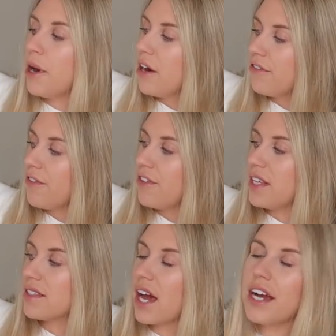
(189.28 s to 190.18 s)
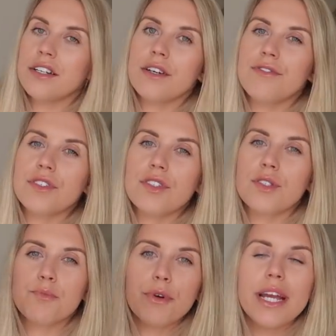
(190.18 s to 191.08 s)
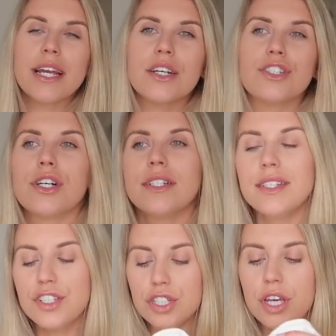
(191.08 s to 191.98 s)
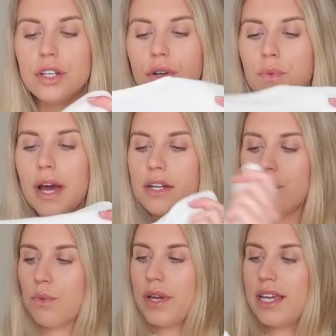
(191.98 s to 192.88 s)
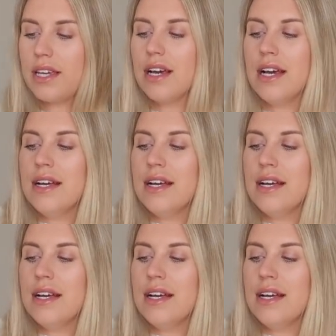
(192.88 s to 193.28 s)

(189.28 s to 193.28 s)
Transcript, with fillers: perfect for this kind of spring transition when we